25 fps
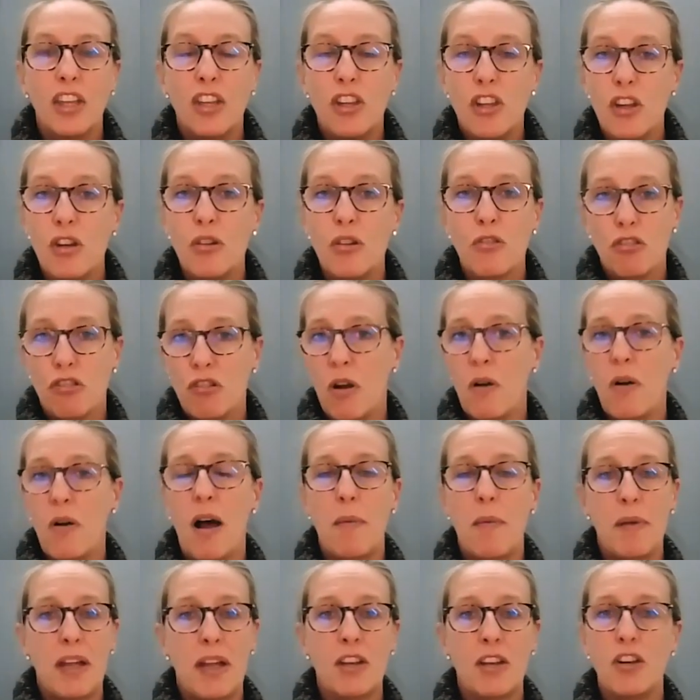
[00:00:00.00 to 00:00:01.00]
You show
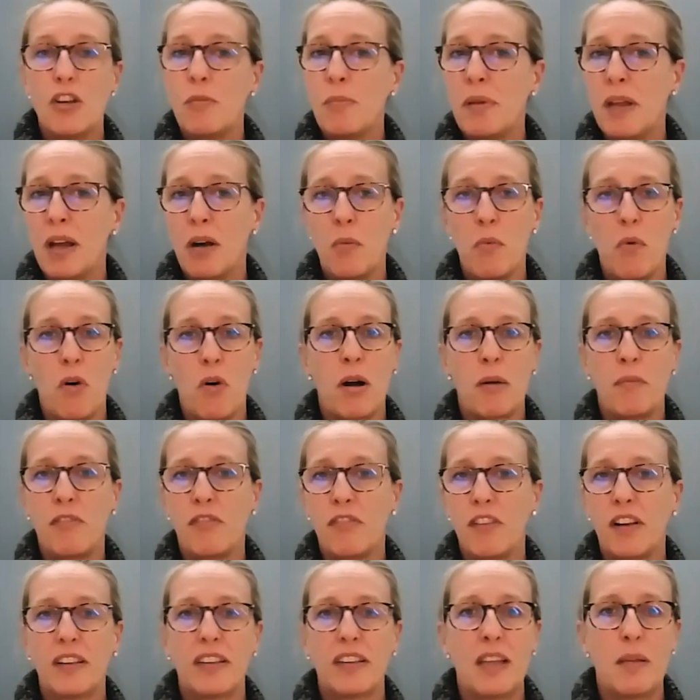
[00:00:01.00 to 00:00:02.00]
up and you be a warm,
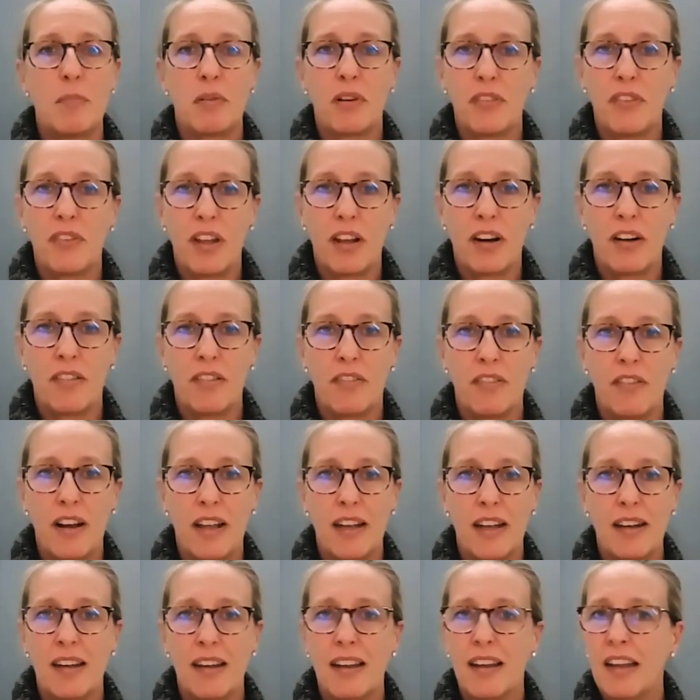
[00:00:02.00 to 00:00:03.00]
friendly presenter
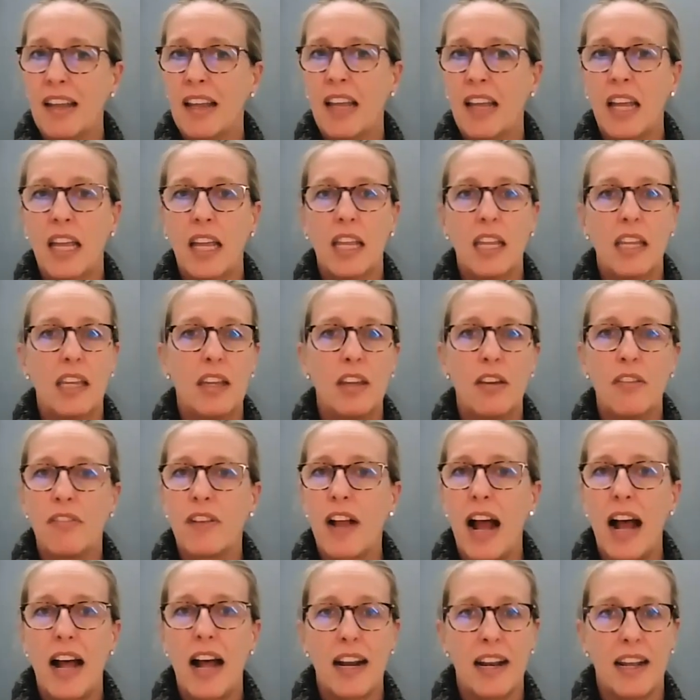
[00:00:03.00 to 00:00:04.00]
friend.
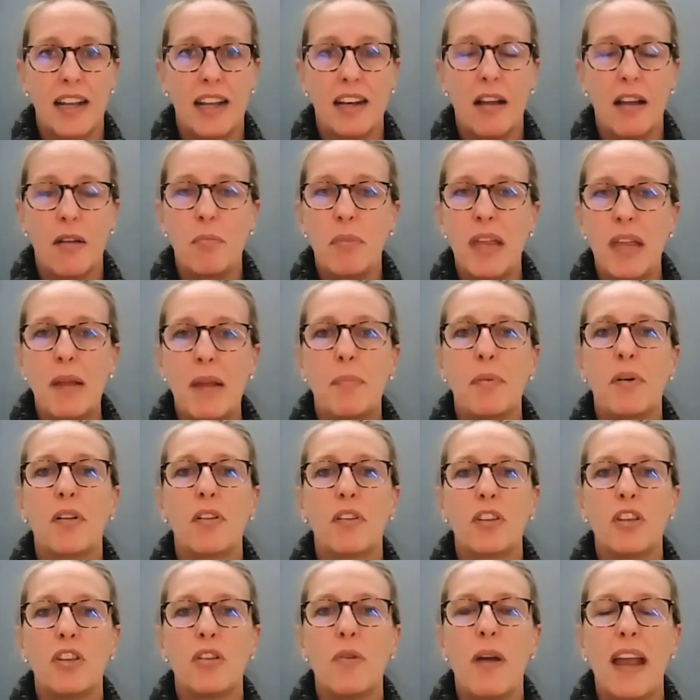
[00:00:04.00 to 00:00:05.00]
You've got it.
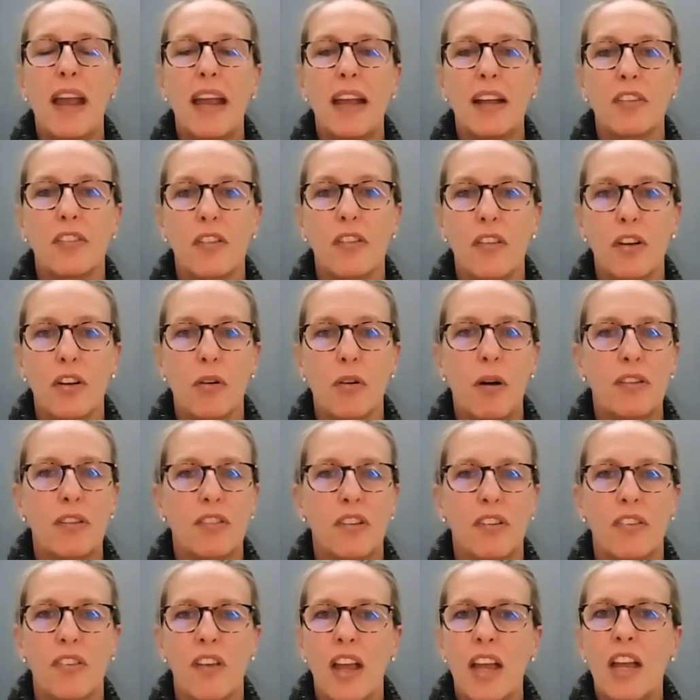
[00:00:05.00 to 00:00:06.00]
People, you answer their
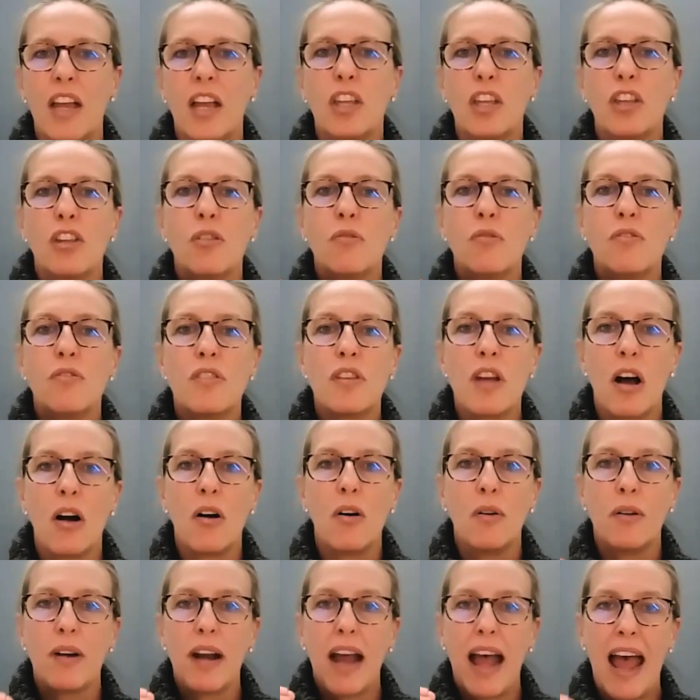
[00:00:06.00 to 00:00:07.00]
questions. You
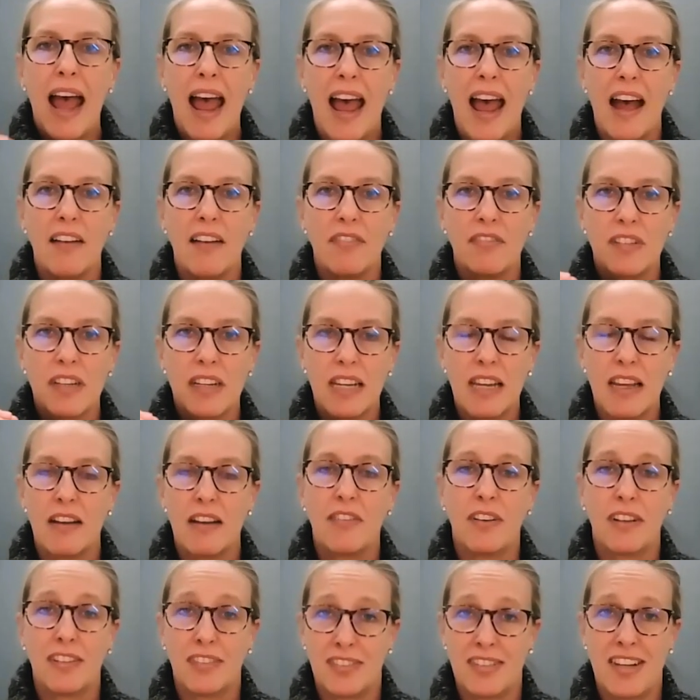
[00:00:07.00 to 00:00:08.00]
don't have to
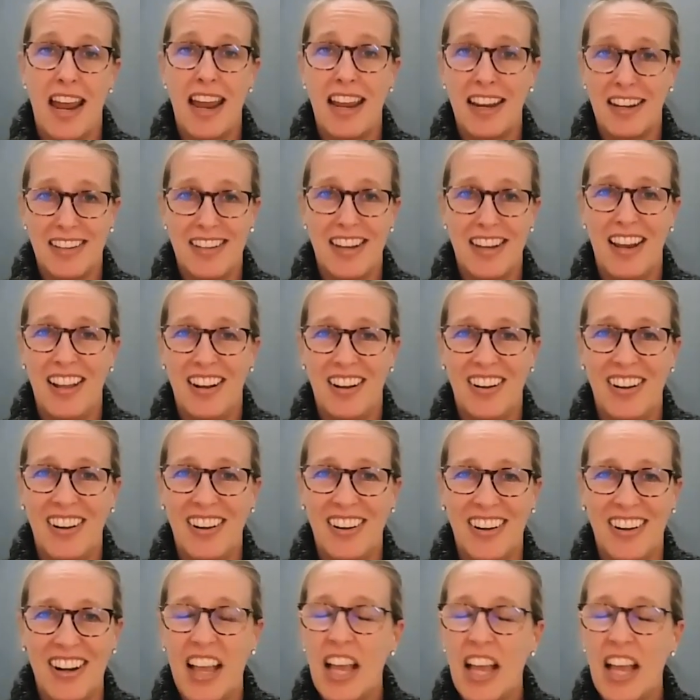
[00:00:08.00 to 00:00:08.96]
give a steak dinner.